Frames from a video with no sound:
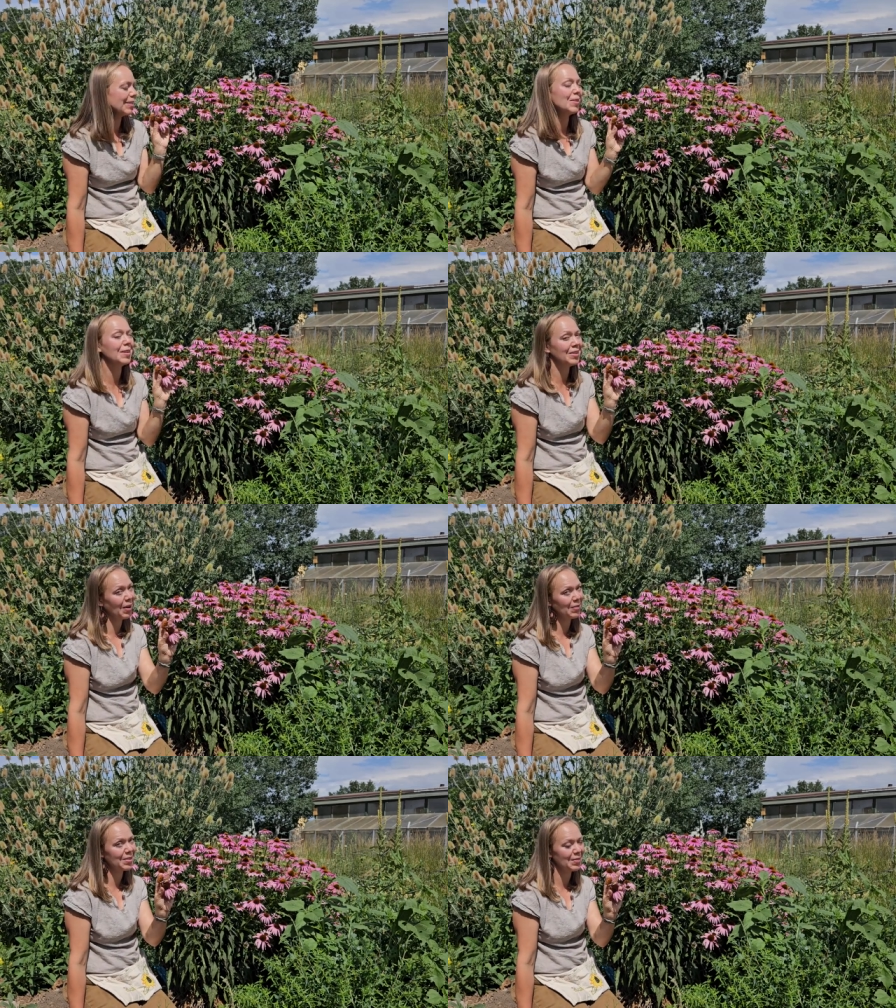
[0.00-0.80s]
you can
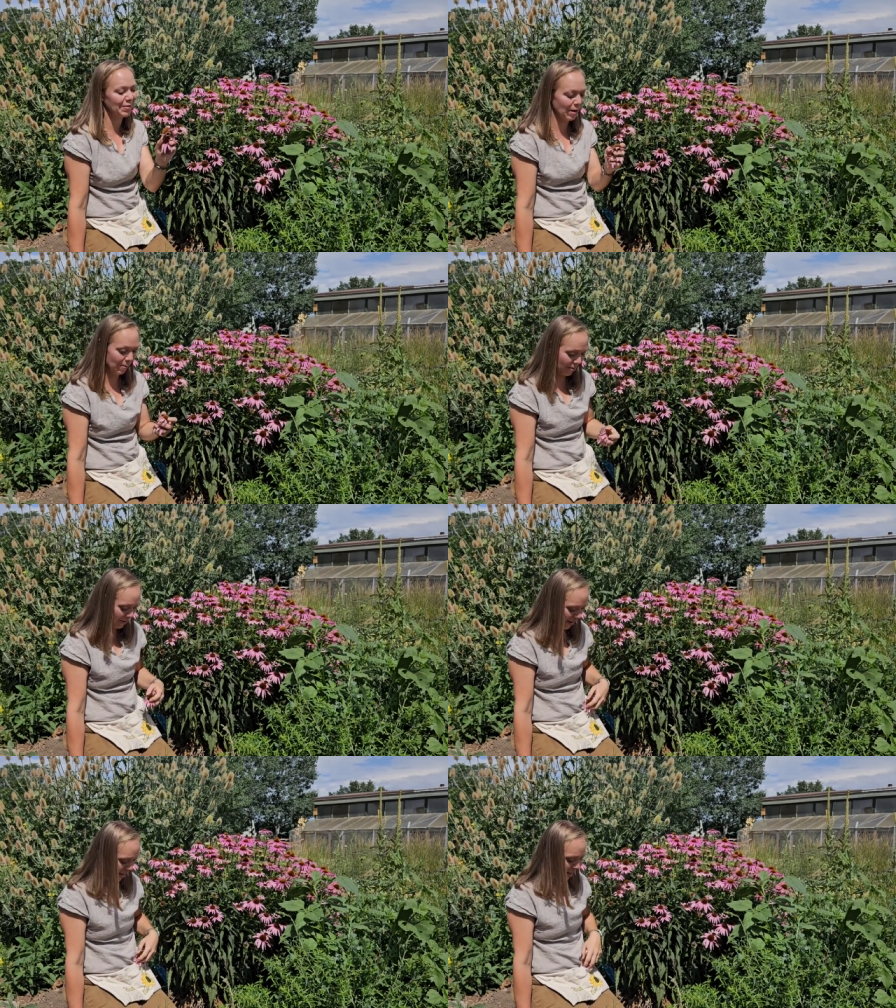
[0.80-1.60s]
harvest the flowers
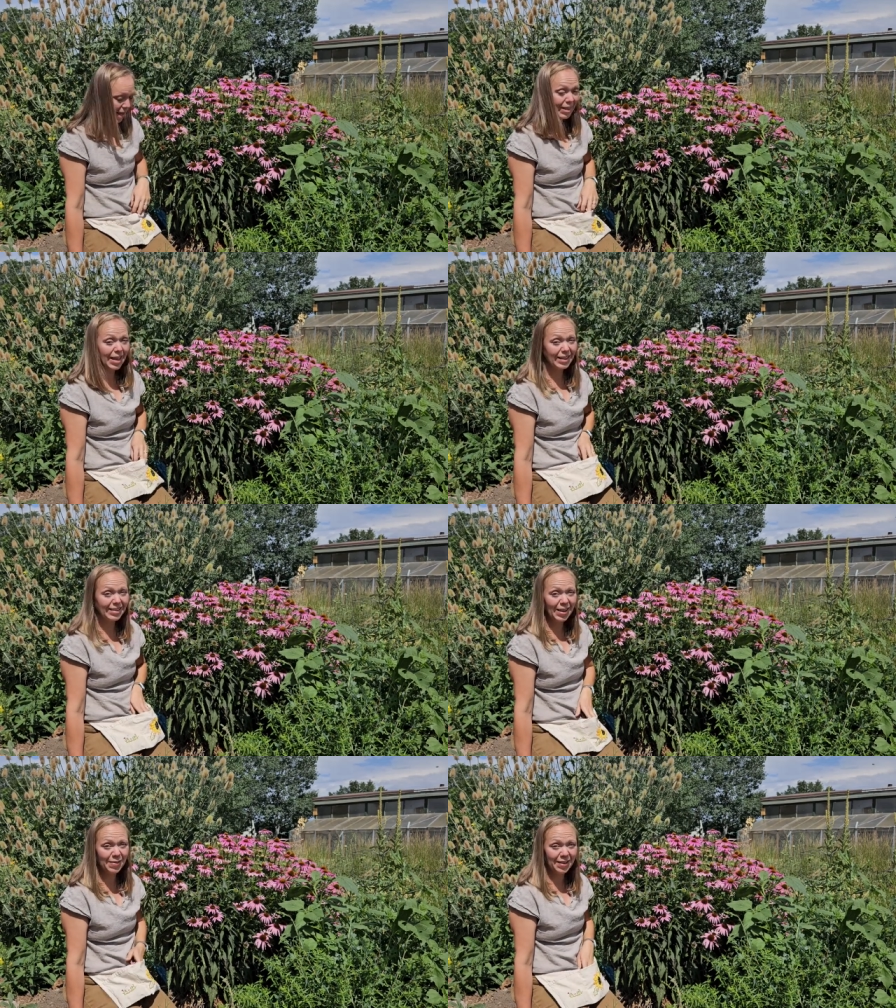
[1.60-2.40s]
and that's
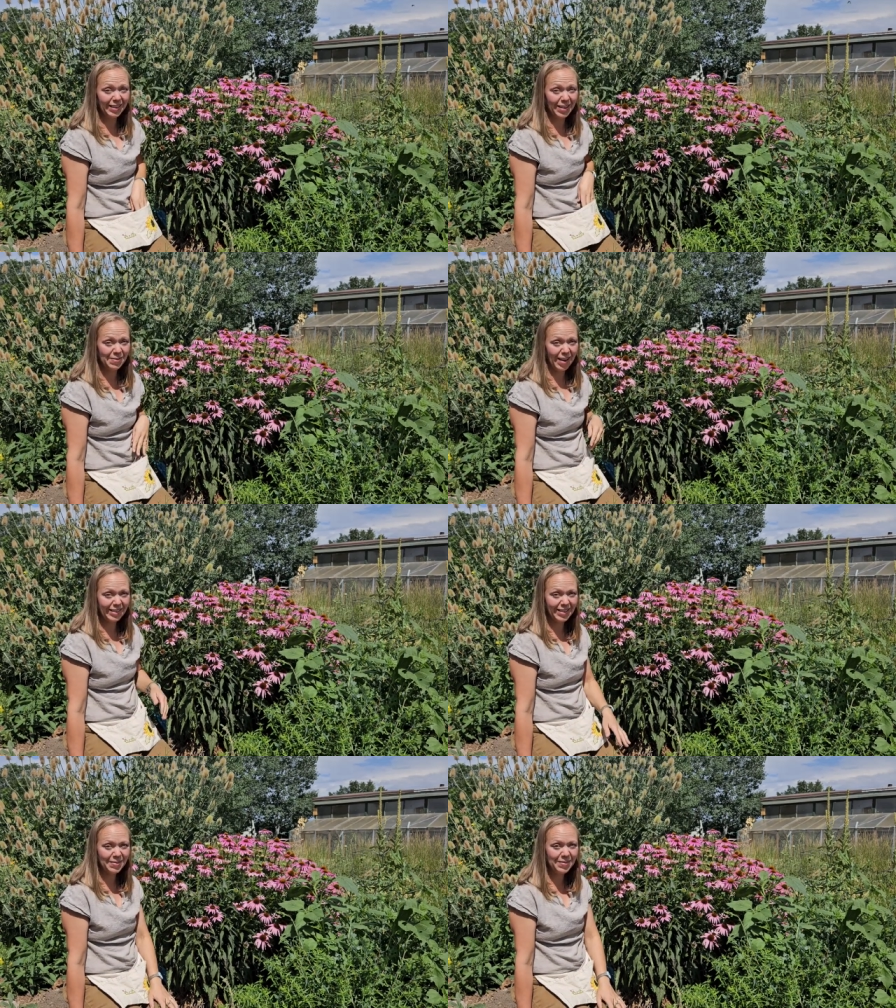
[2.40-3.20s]
definitely
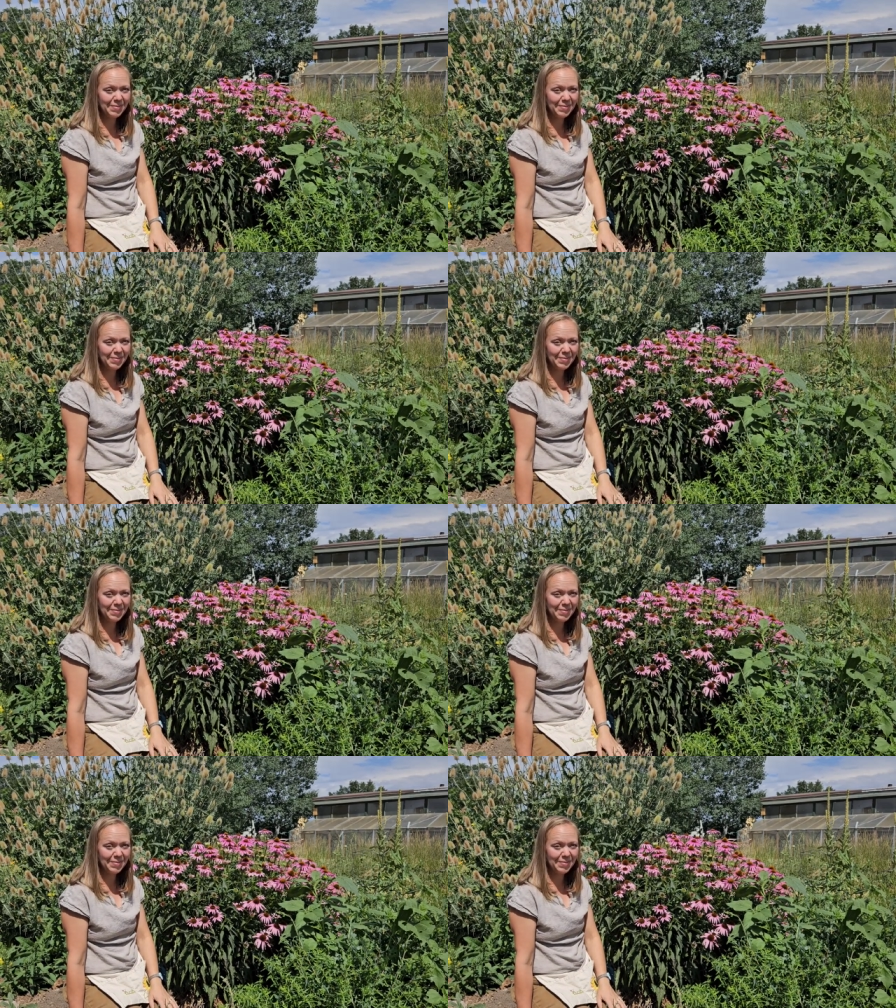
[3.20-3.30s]
effective.